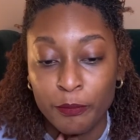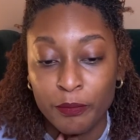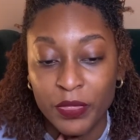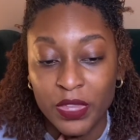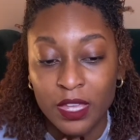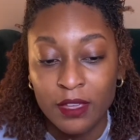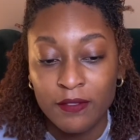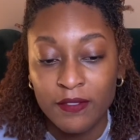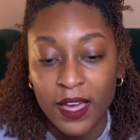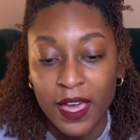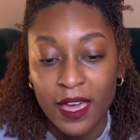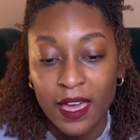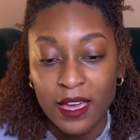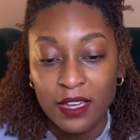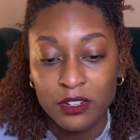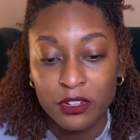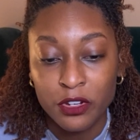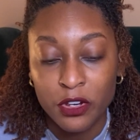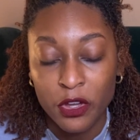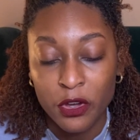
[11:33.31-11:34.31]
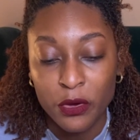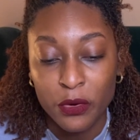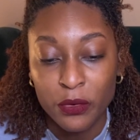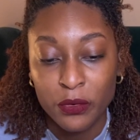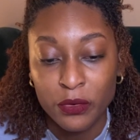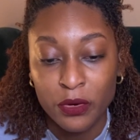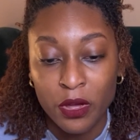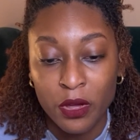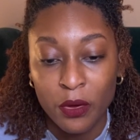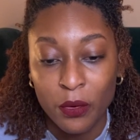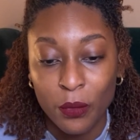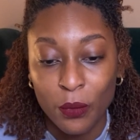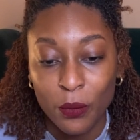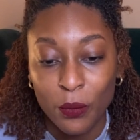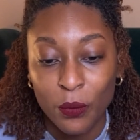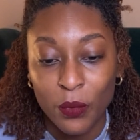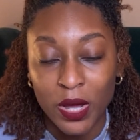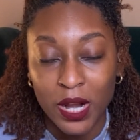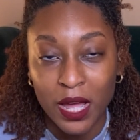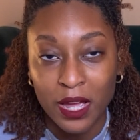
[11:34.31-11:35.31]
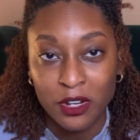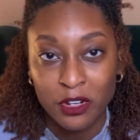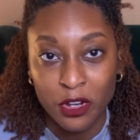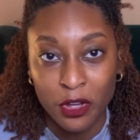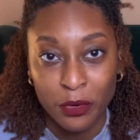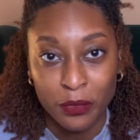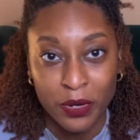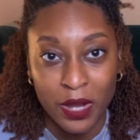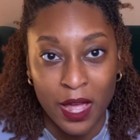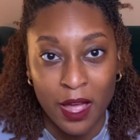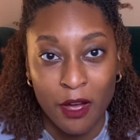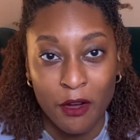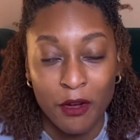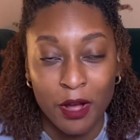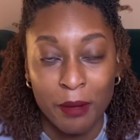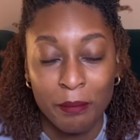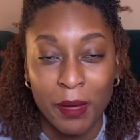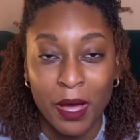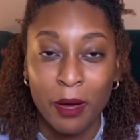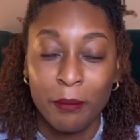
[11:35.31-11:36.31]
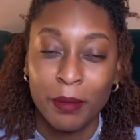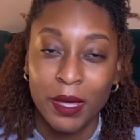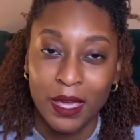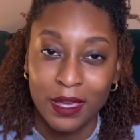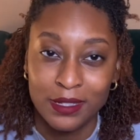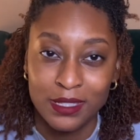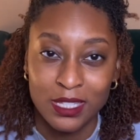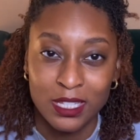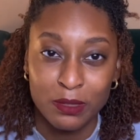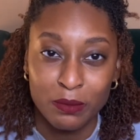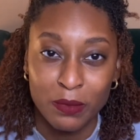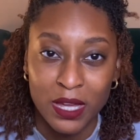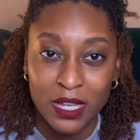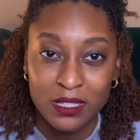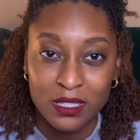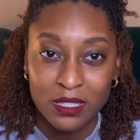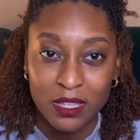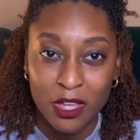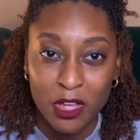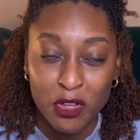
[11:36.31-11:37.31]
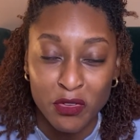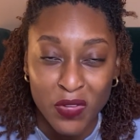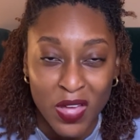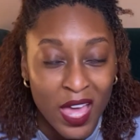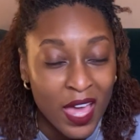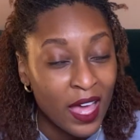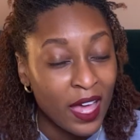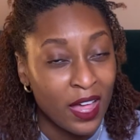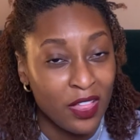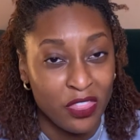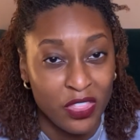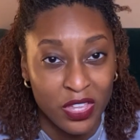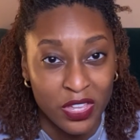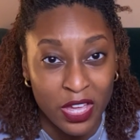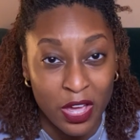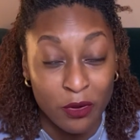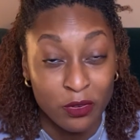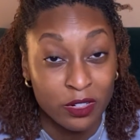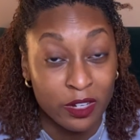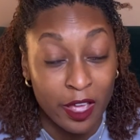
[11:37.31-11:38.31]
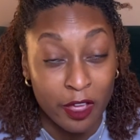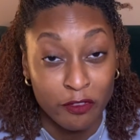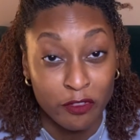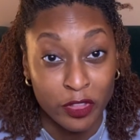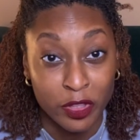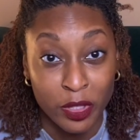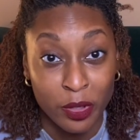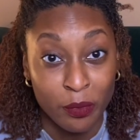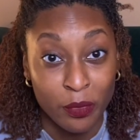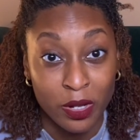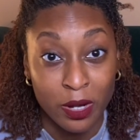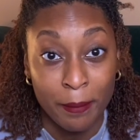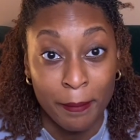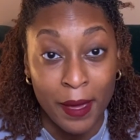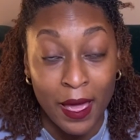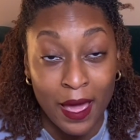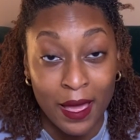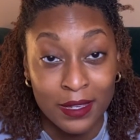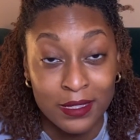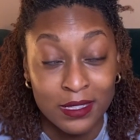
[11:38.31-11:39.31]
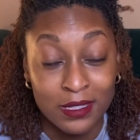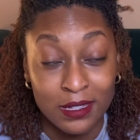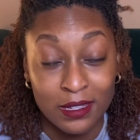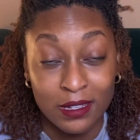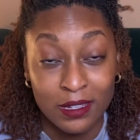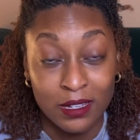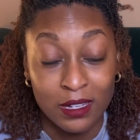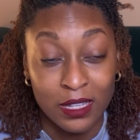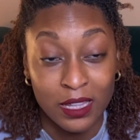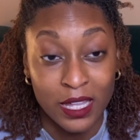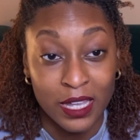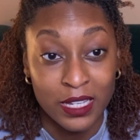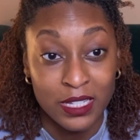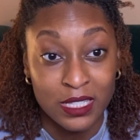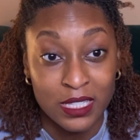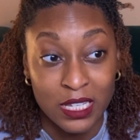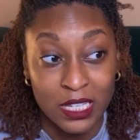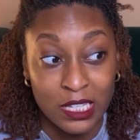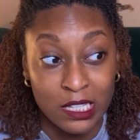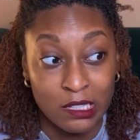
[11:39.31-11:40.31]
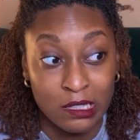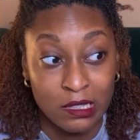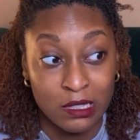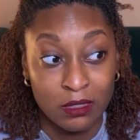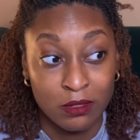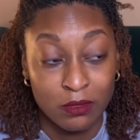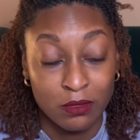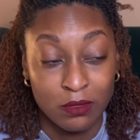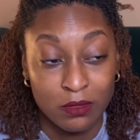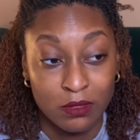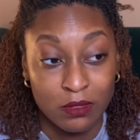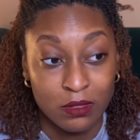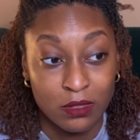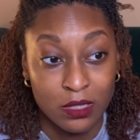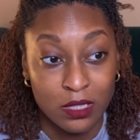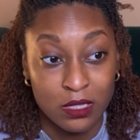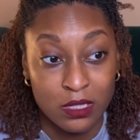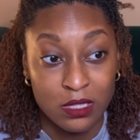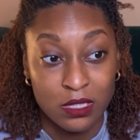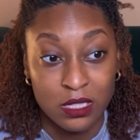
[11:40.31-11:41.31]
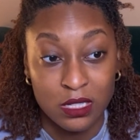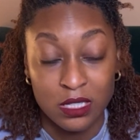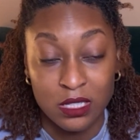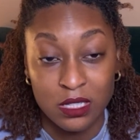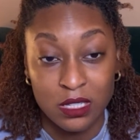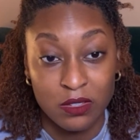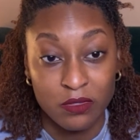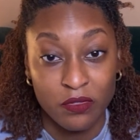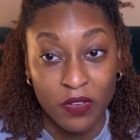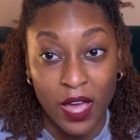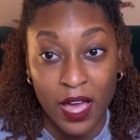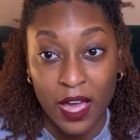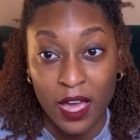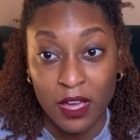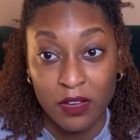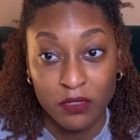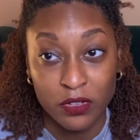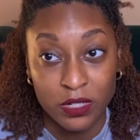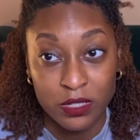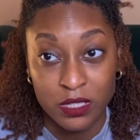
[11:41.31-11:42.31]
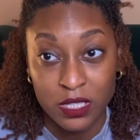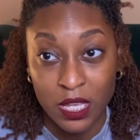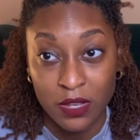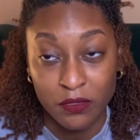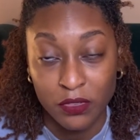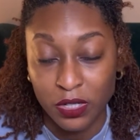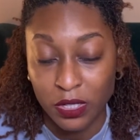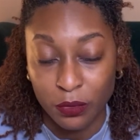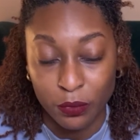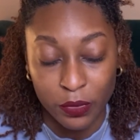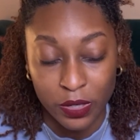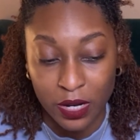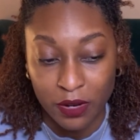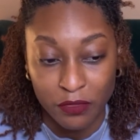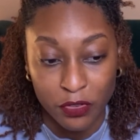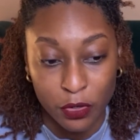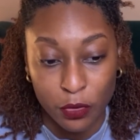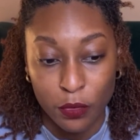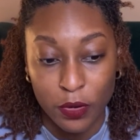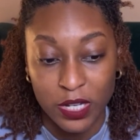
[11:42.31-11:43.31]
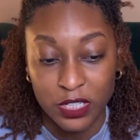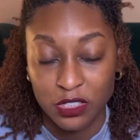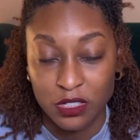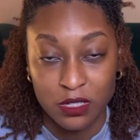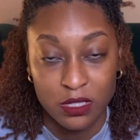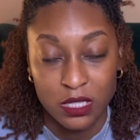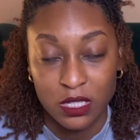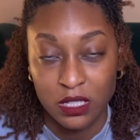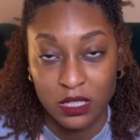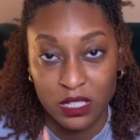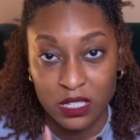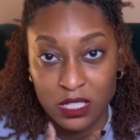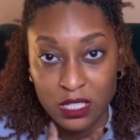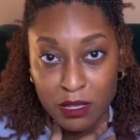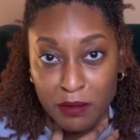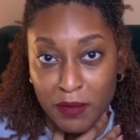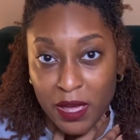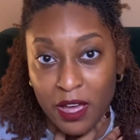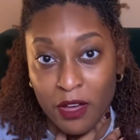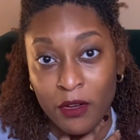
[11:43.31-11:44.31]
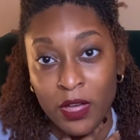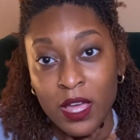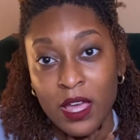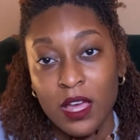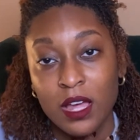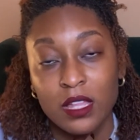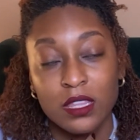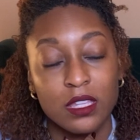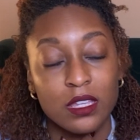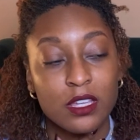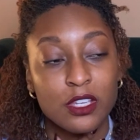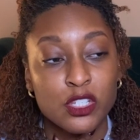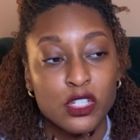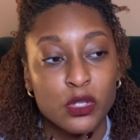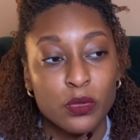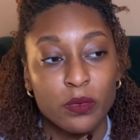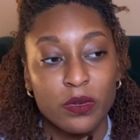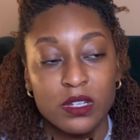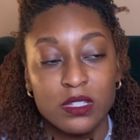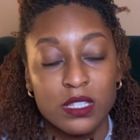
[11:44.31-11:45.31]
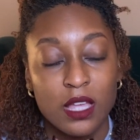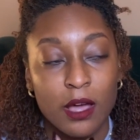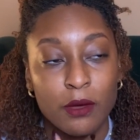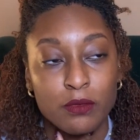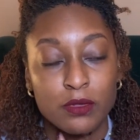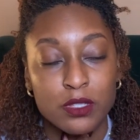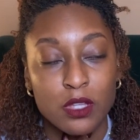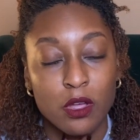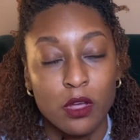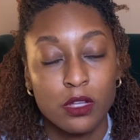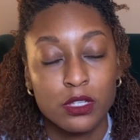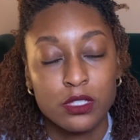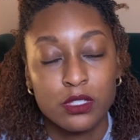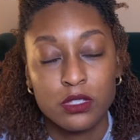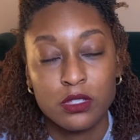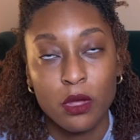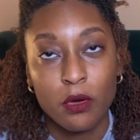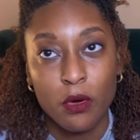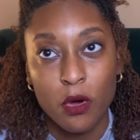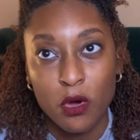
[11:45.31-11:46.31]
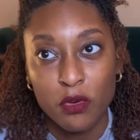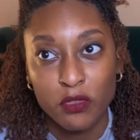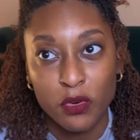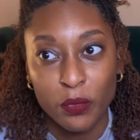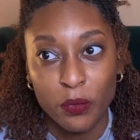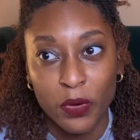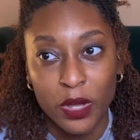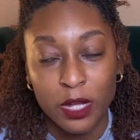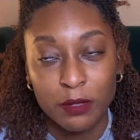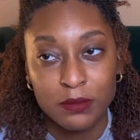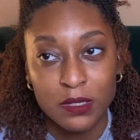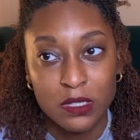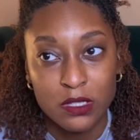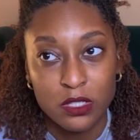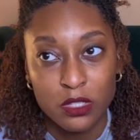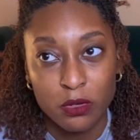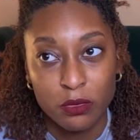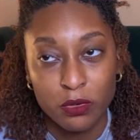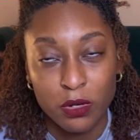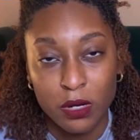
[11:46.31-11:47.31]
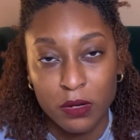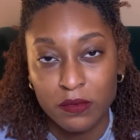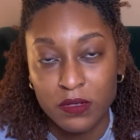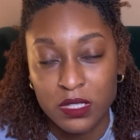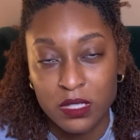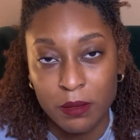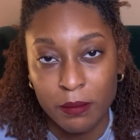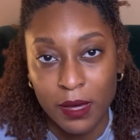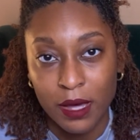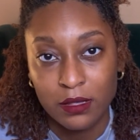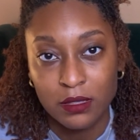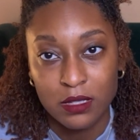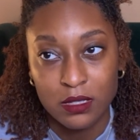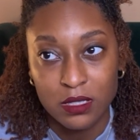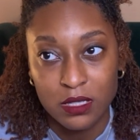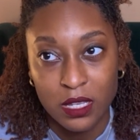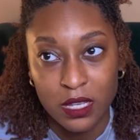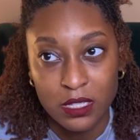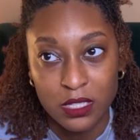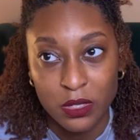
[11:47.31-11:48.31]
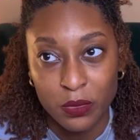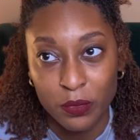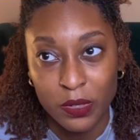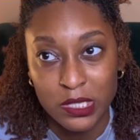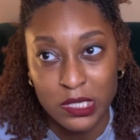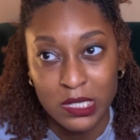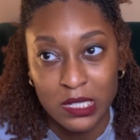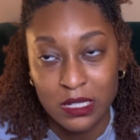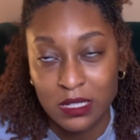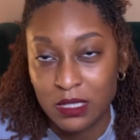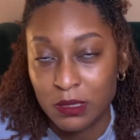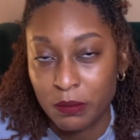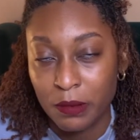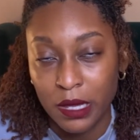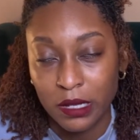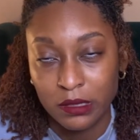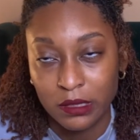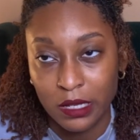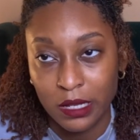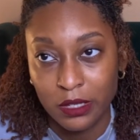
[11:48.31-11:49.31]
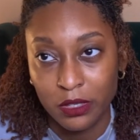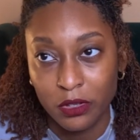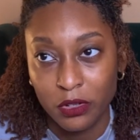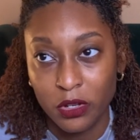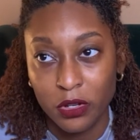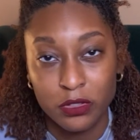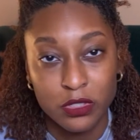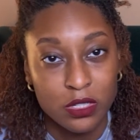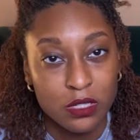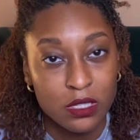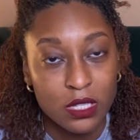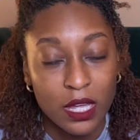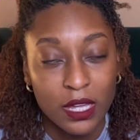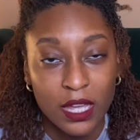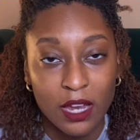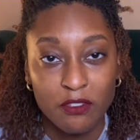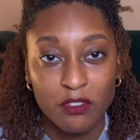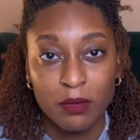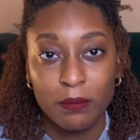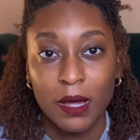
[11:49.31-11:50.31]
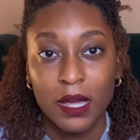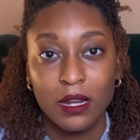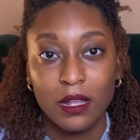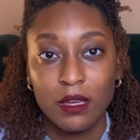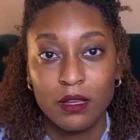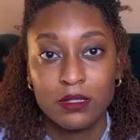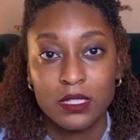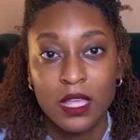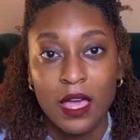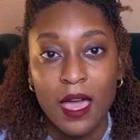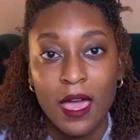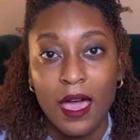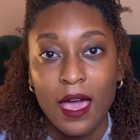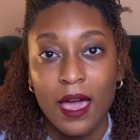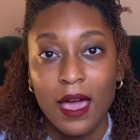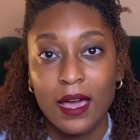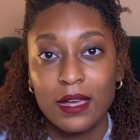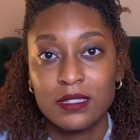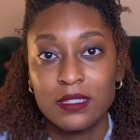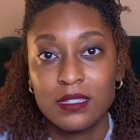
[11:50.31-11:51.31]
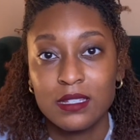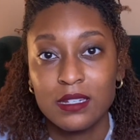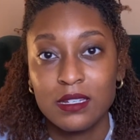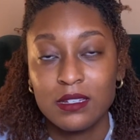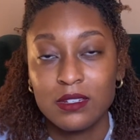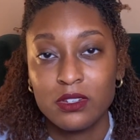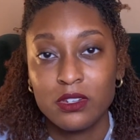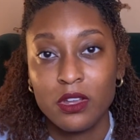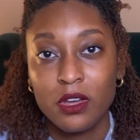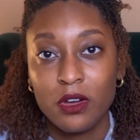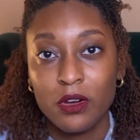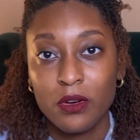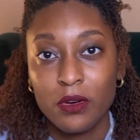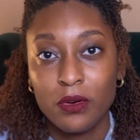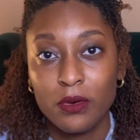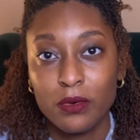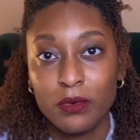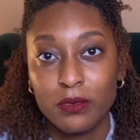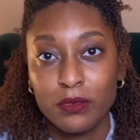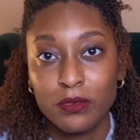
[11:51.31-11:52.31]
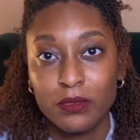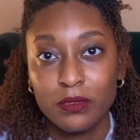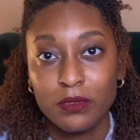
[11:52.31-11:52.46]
If I had known what I know now about pacing myself, I think I definitely would have passed the NCLEX in the 65 or 70, whatever questions, the least amount. The issue was I was so overwhelmed and so nervous about this test and what to expect that, just like everybody else, I didn't know.